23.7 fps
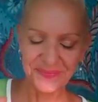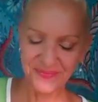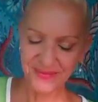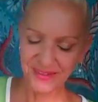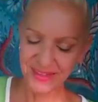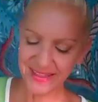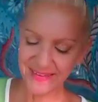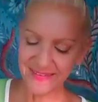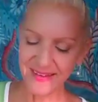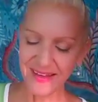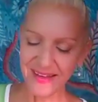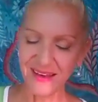I'm
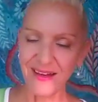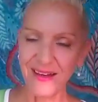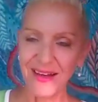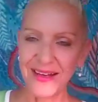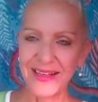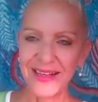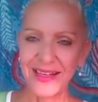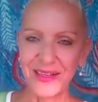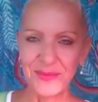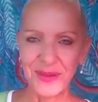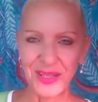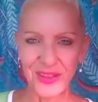getting the
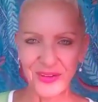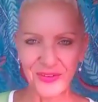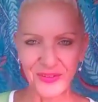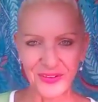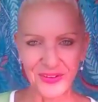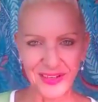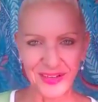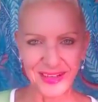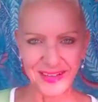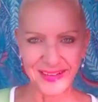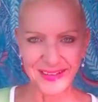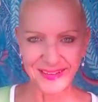light coming
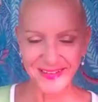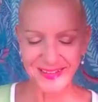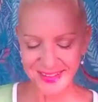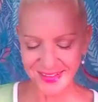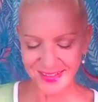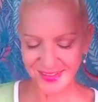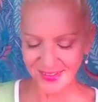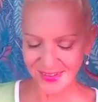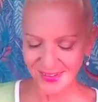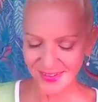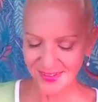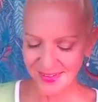through now, so...